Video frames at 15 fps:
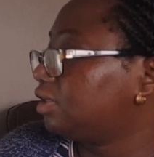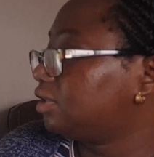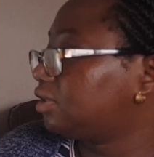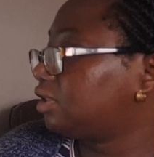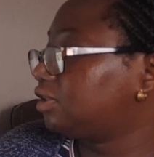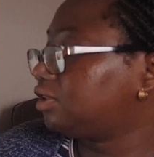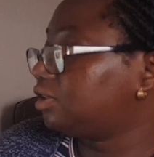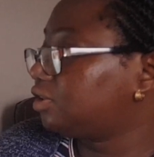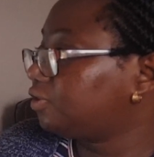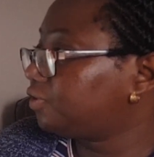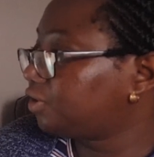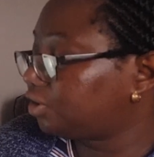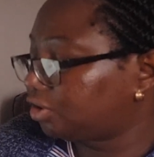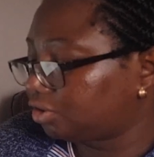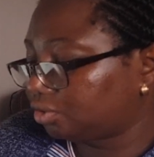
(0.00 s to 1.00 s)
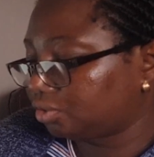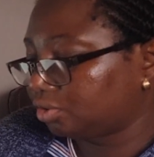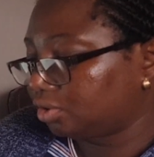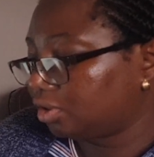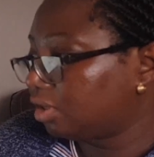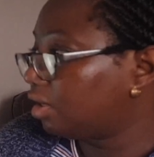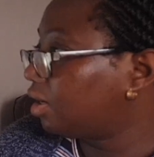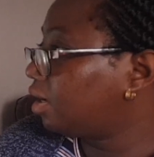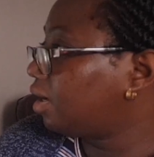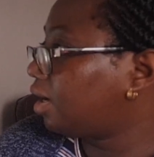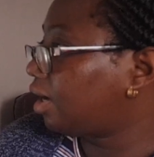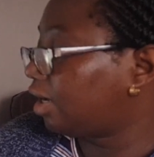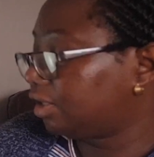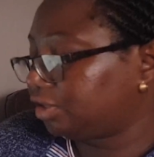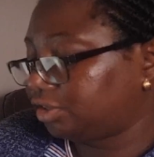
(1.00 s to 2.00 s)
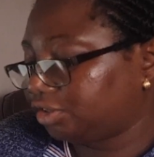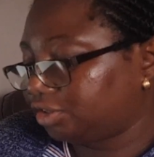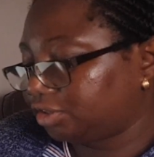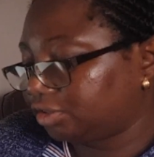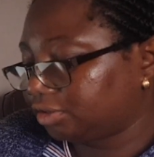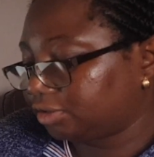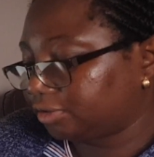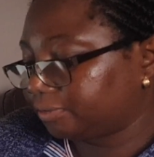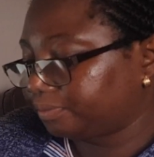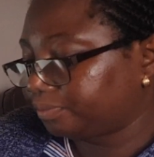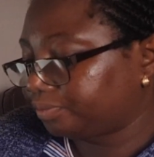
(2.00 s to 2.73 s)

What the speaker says: Sensitivity to antigens.